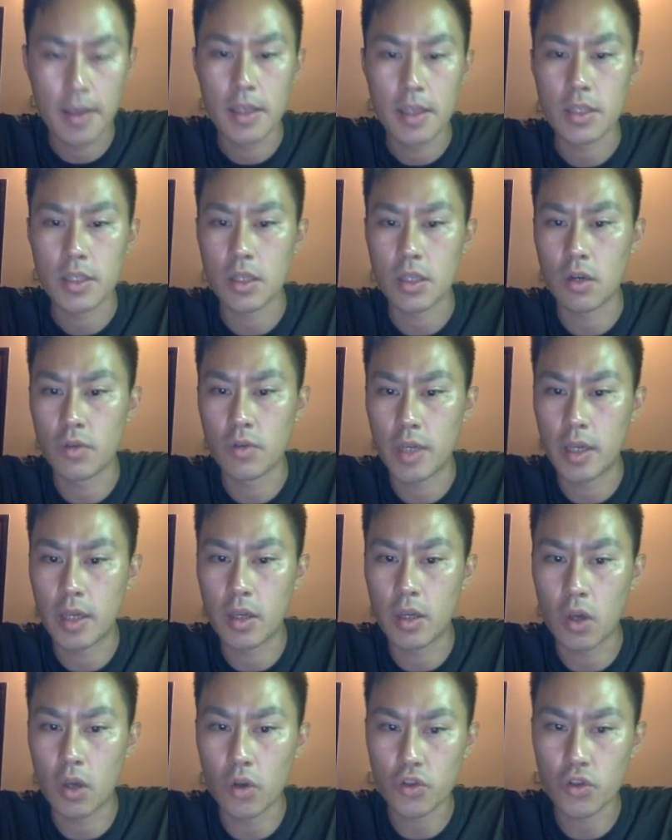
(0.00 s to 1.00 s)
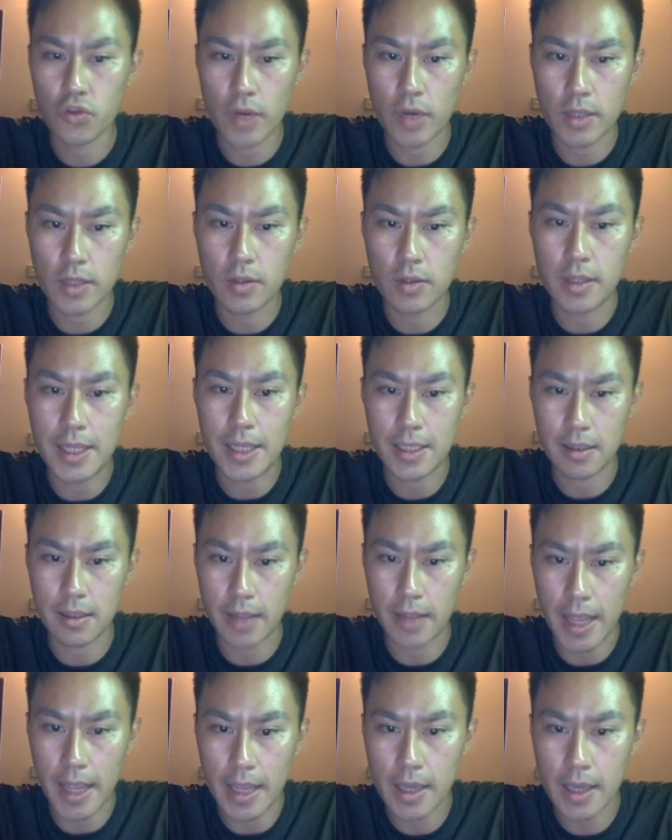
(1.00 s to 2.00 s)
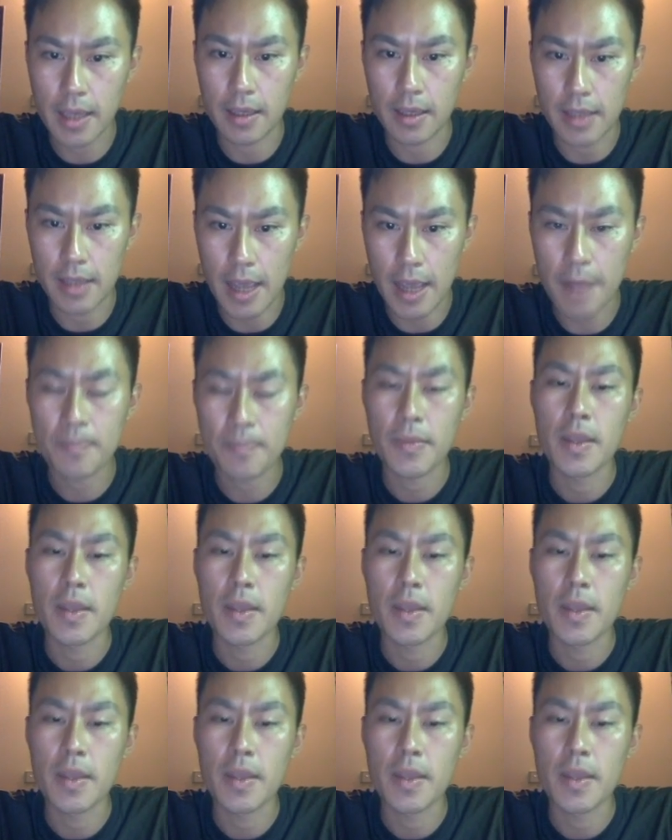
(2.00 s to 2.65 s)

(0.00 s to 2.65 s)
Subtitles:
So you can go straight to this link, yeah?